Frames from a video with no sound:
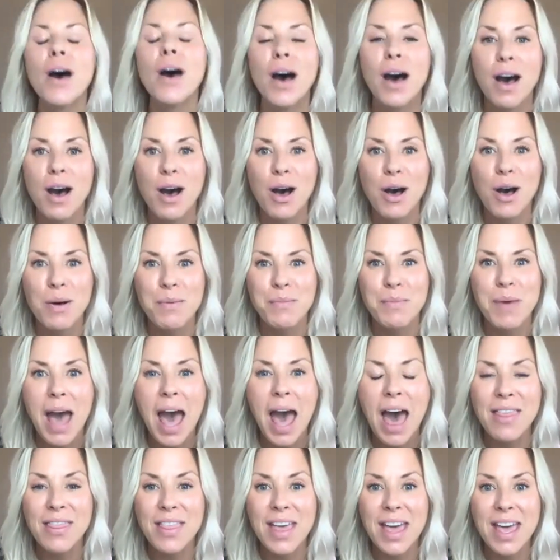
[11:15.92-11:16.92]

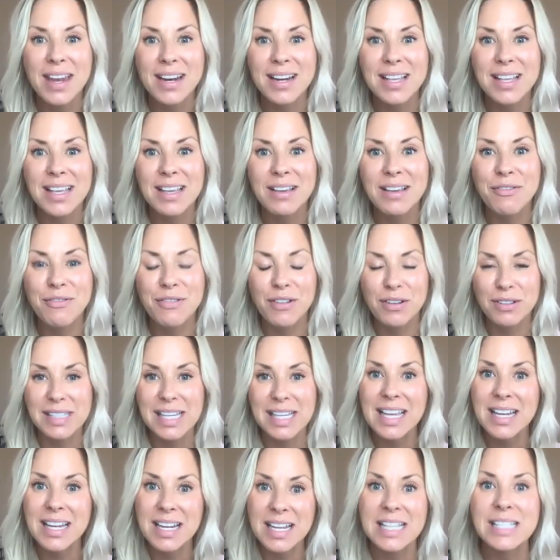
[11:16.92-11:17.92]
And then he felt
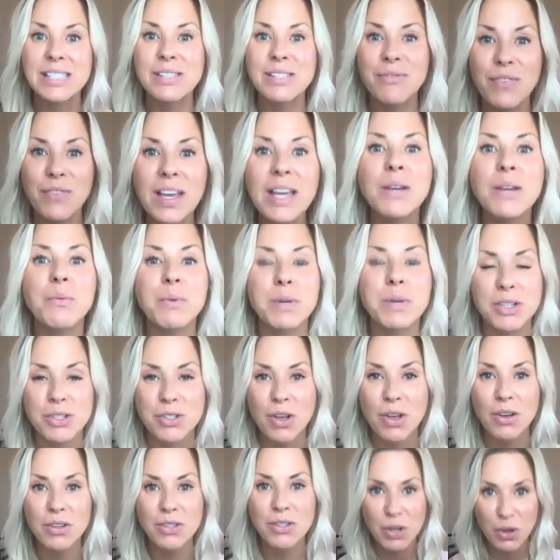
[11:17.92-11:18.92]
it in his feet, which is
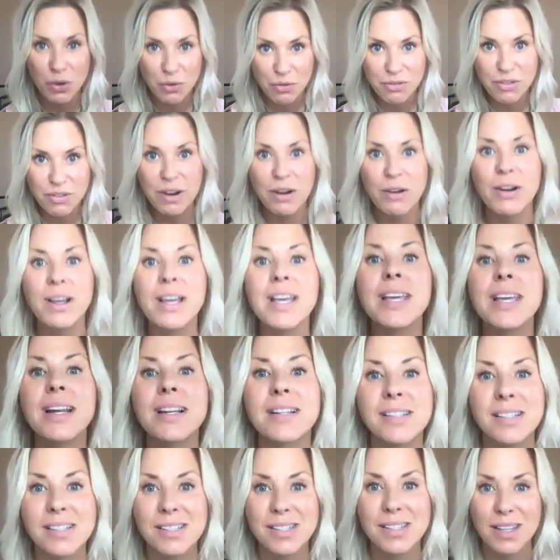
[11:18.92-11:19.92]
also very
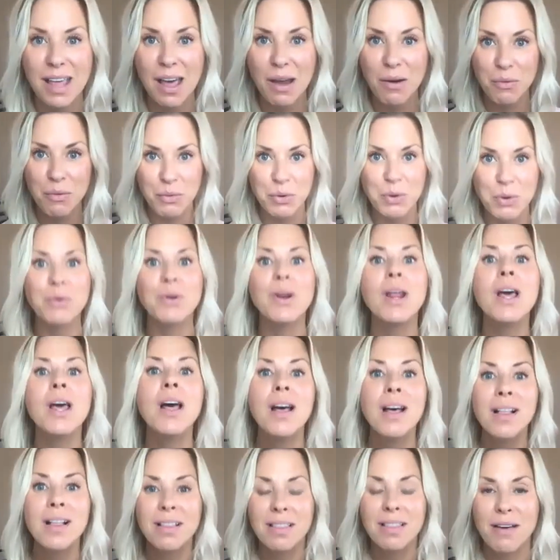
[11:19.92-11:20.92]
connected to that root
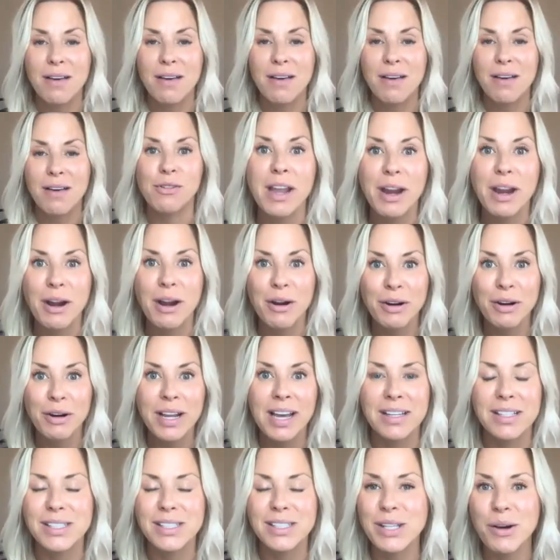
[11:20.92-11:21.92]
level
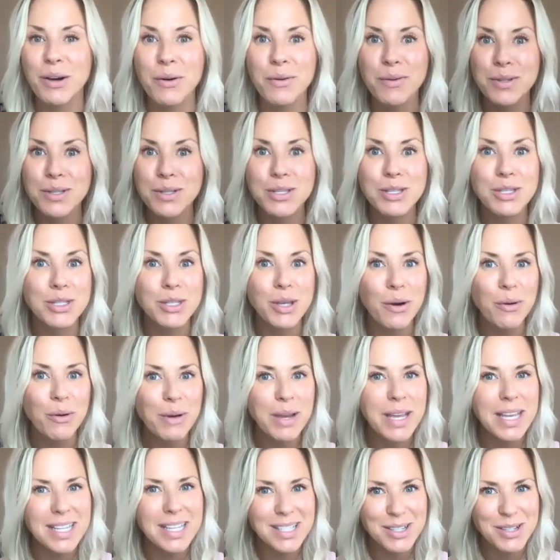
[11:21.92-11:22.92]
area. So
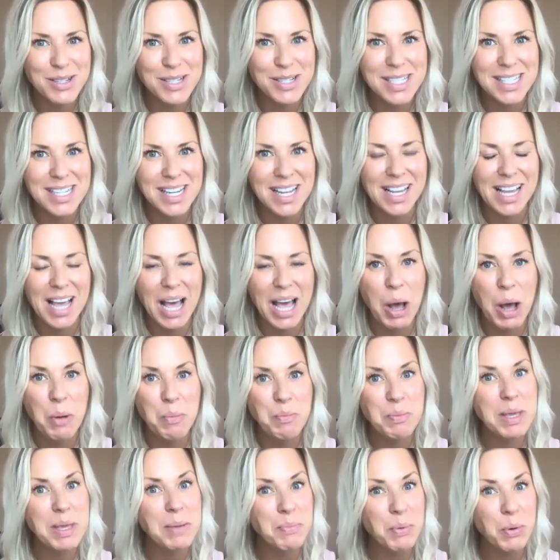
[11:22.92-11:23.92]
interesting
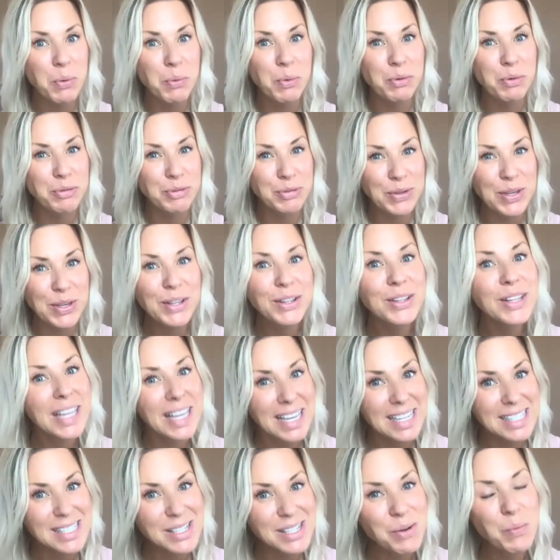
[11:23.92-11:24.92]
how people will feel
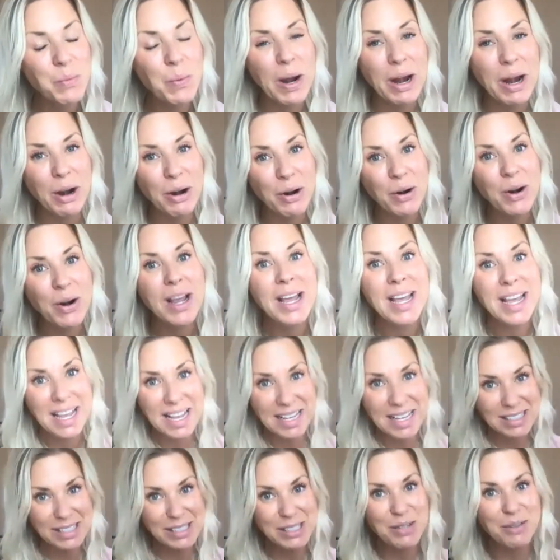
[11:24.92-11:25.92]
it where
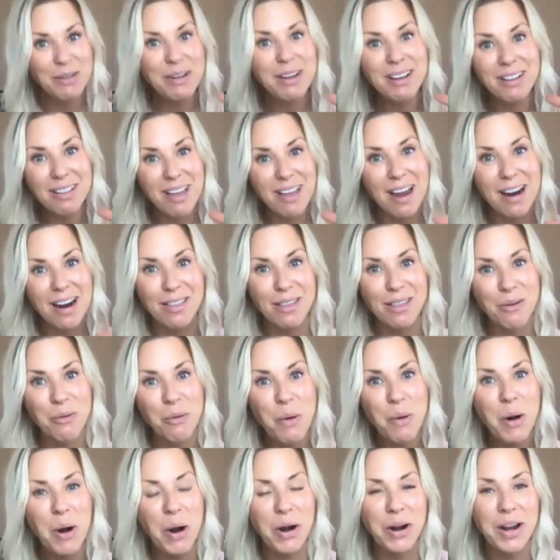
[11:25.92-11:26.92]
it's doing a lot of the
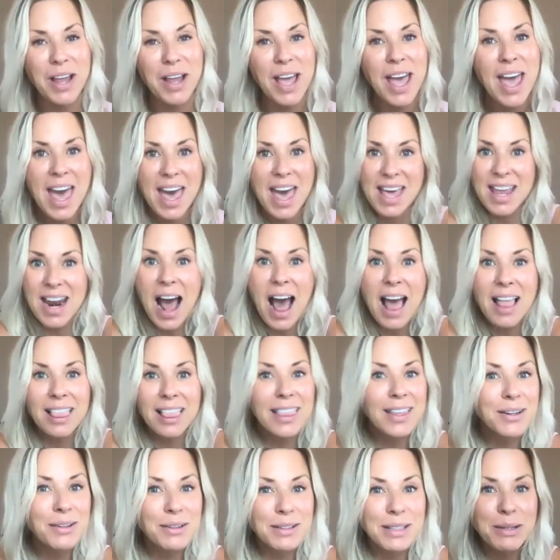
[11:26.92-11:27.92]
work. And I
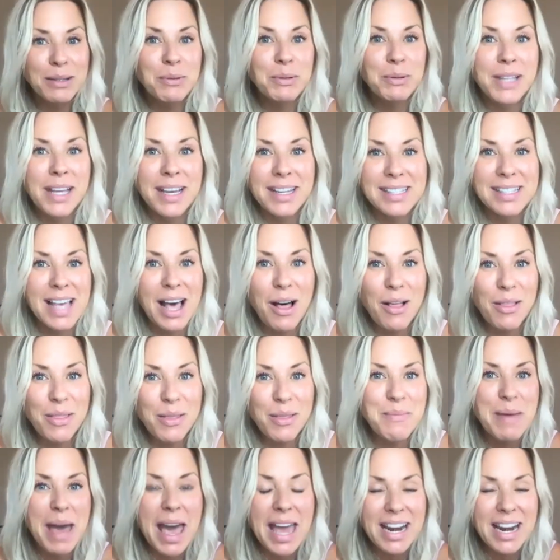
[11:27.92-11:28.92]
literally will not tell
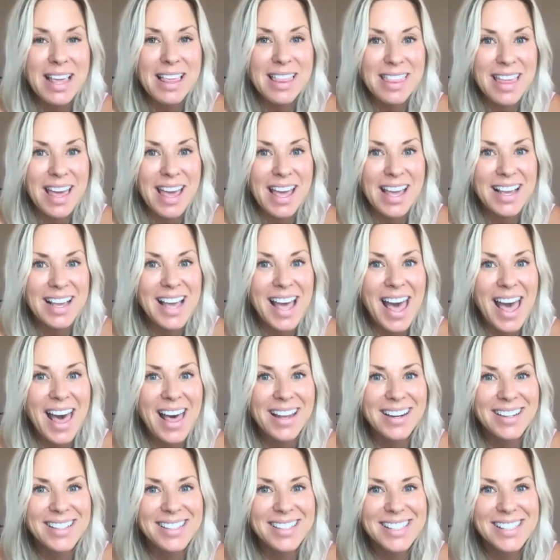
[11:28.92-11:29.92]
them anything.
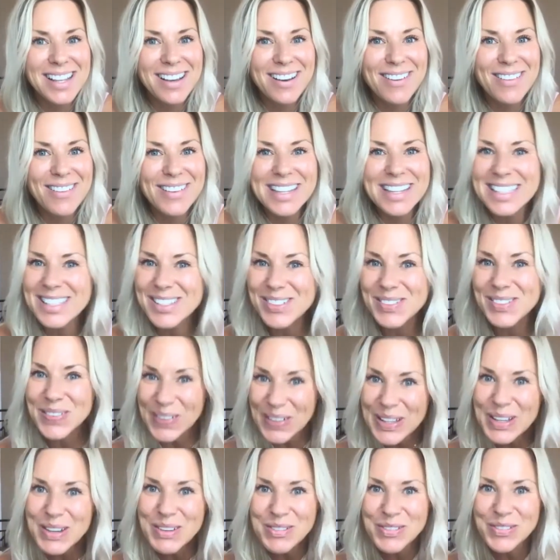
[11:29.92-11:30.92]
And so it's
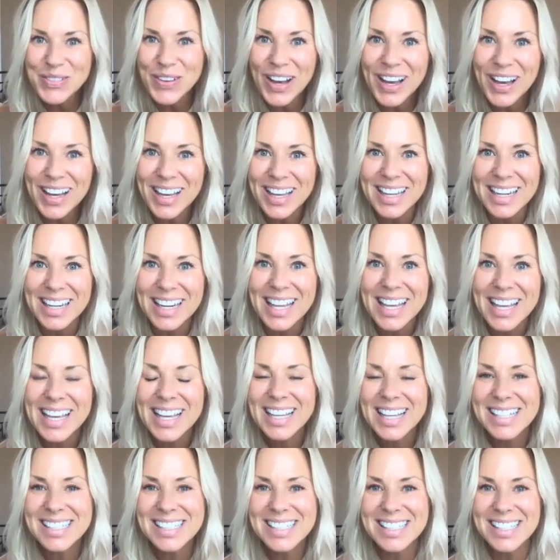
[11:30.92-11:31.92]
really fun
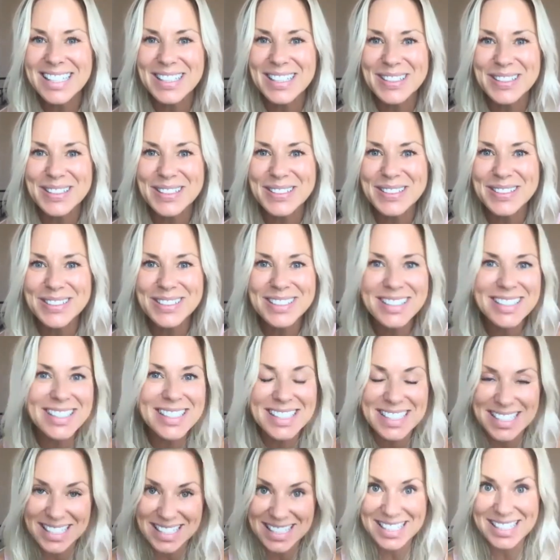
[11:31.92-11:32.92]
to just
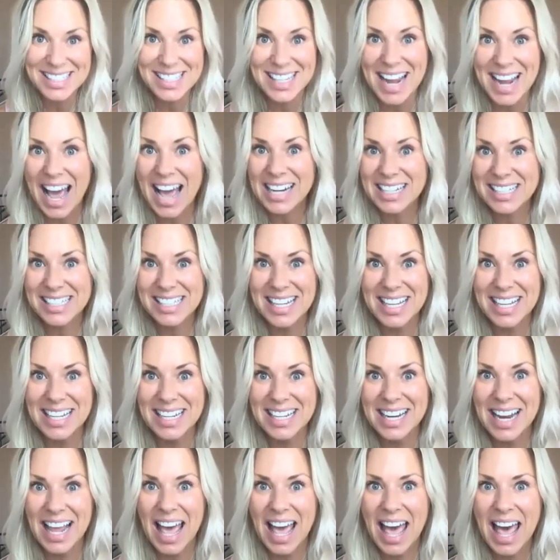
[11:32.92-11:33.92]
see this in
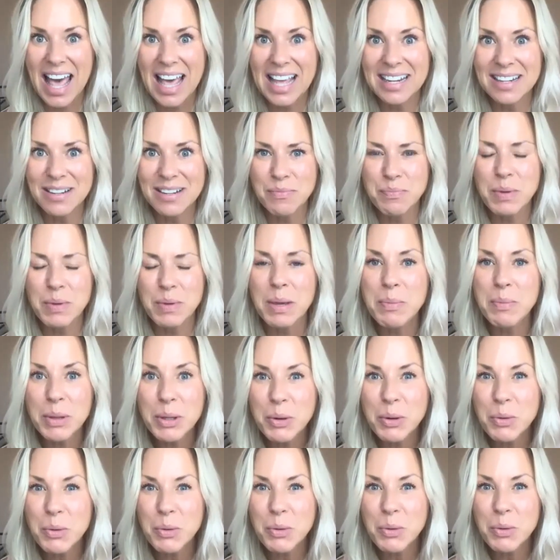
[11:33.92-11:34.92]
action. And people
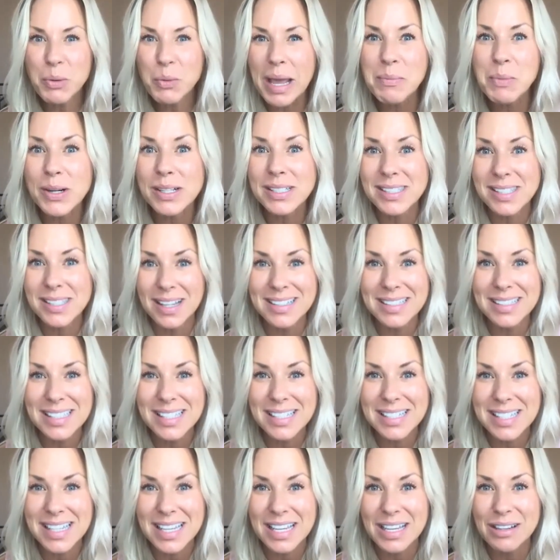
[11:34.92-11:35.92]
are way more
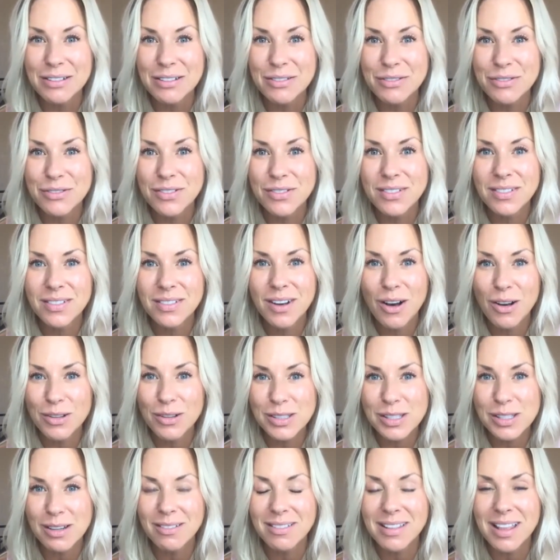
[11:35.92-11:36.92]
sensitive
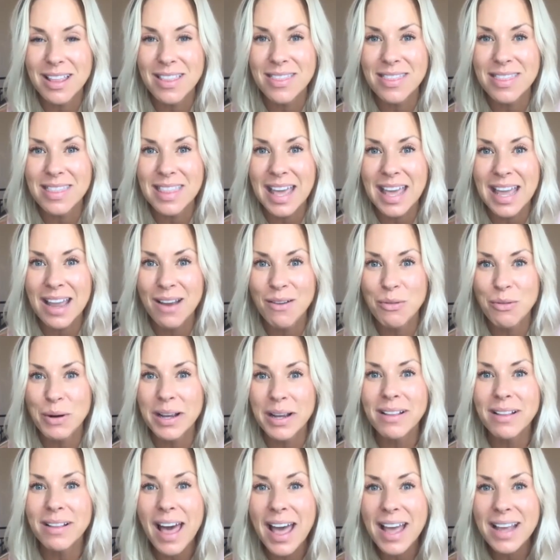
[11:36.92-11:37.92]
also than they
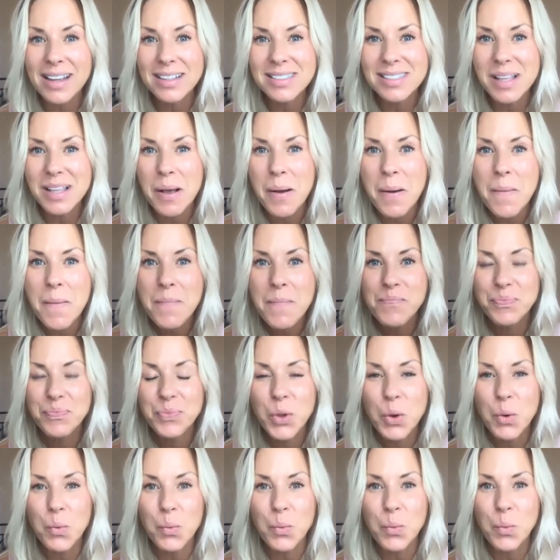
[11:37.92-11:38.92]
realize.
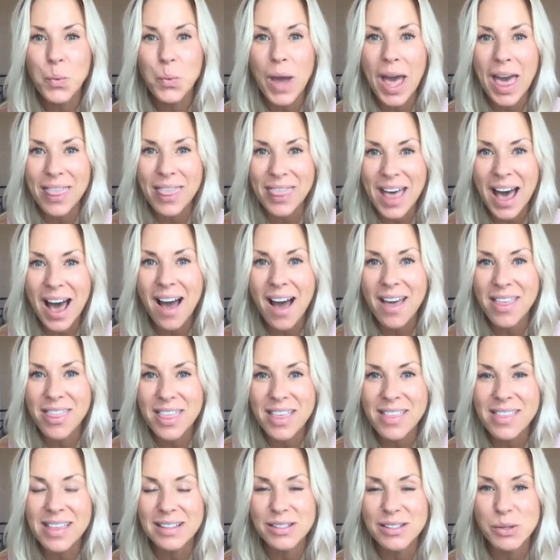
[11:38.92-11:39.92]
And I
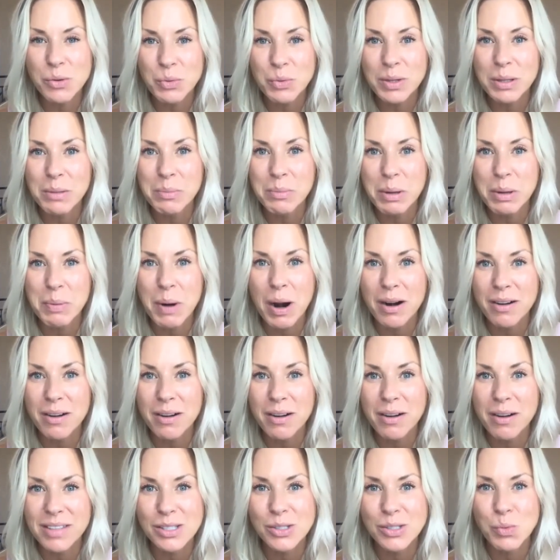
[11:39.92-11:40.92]
think that's a really big part of
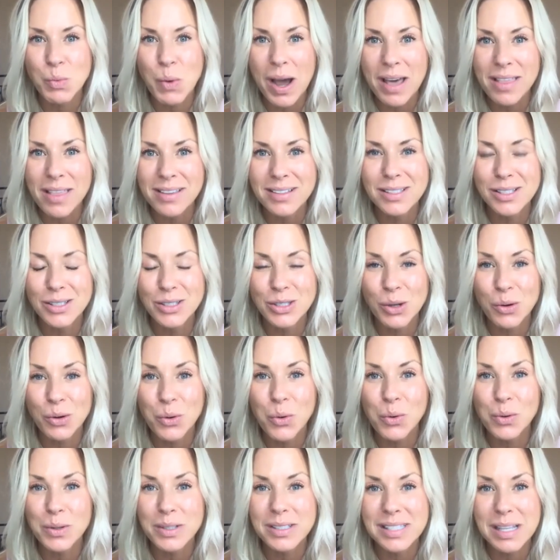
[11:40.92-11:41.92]
this, is why this is so
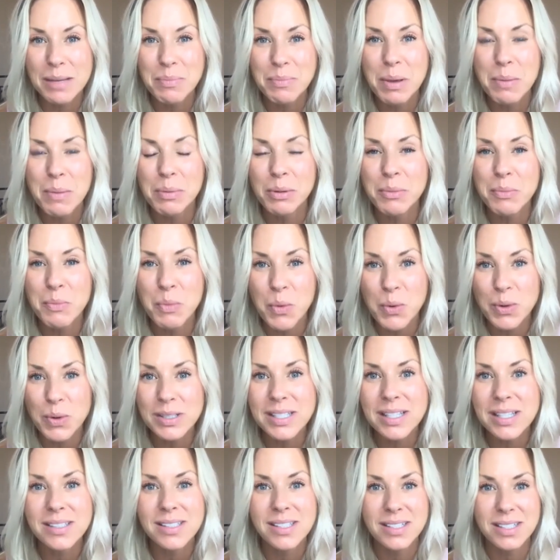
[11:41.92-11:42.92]
cool, is that people are more
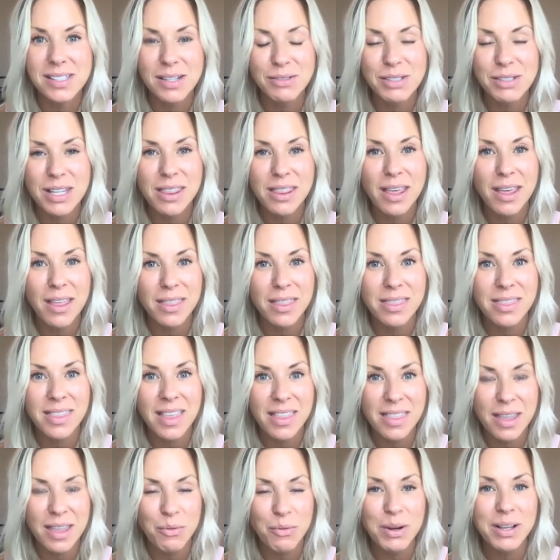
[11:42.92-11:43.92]
sensitive
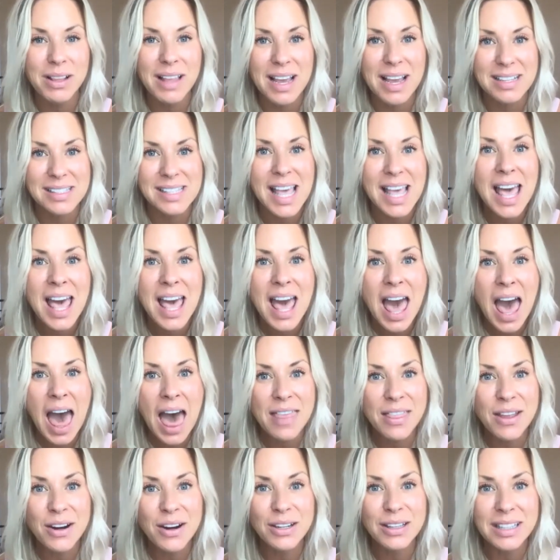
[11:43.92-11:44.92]
than they realize,
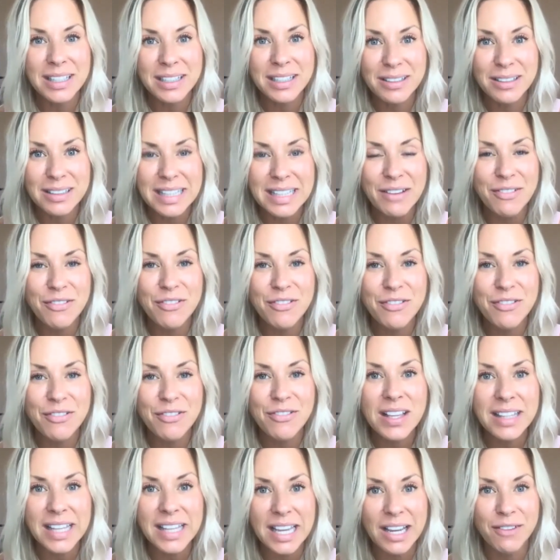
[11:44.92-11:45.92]
and they're literally
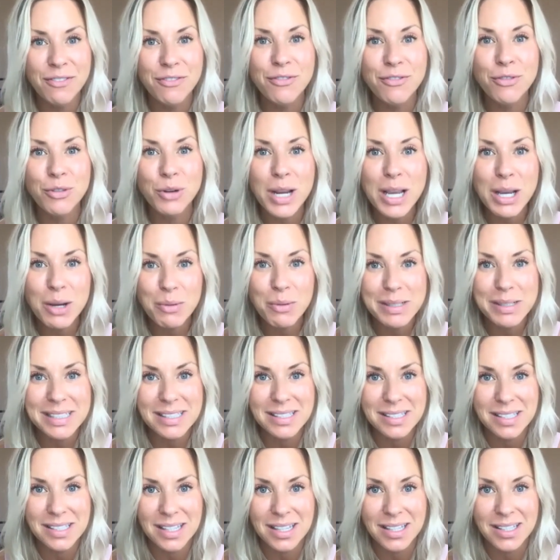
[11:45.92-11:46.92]
feeling
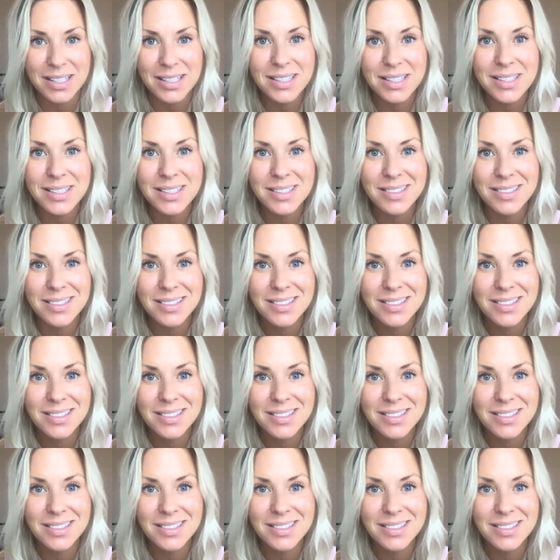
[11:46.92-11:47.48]
frequencies